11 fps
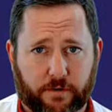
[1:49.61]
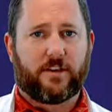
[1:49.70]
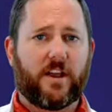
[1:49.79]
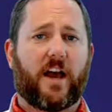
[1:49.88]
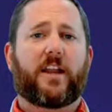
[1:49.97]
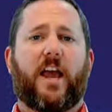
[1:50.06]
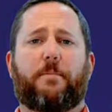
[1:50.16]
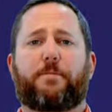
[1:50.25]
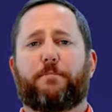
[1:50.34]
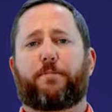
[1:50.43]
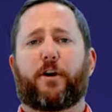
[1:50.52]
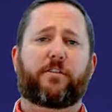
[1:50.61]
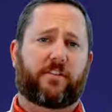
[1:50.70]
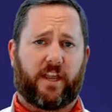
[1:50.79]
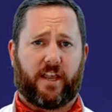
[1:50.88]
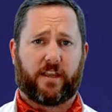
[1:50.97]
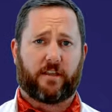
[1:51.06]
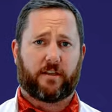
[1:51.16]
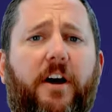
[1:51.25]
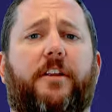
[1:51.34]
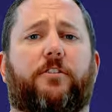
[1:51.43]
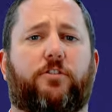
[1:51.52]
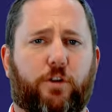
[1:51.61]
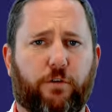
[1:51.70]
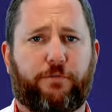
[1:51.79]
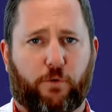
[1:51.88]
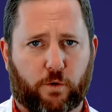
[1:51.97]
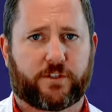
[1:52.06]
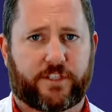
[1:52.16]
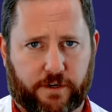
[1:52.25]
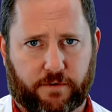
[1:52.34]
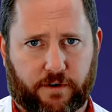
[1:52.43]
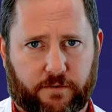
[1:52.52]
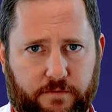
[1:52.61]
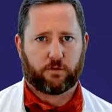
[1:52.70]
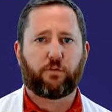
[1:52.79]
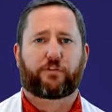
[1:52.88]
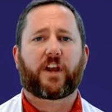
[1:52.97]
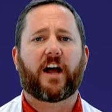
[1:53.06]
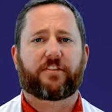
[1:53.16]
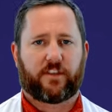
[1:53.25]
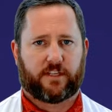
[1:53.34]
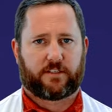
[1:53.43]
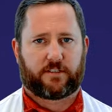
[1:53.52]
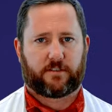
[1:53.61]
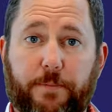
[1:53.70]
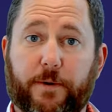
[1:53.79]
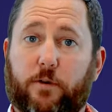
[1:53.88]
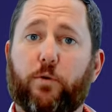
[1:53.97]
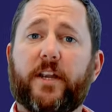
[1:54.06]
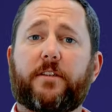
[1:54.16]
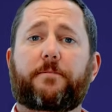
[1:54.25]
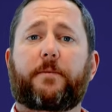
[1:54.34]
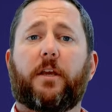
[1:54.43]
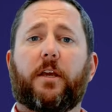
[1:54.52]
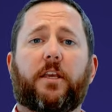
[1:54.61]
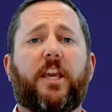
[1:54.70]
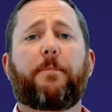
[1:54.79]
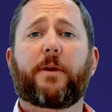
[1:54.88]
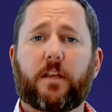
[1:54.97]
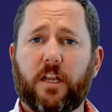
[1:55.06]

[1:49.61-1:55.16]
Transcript: not happy birthday, but two forty. You've got this. Keep it crisp. Keep it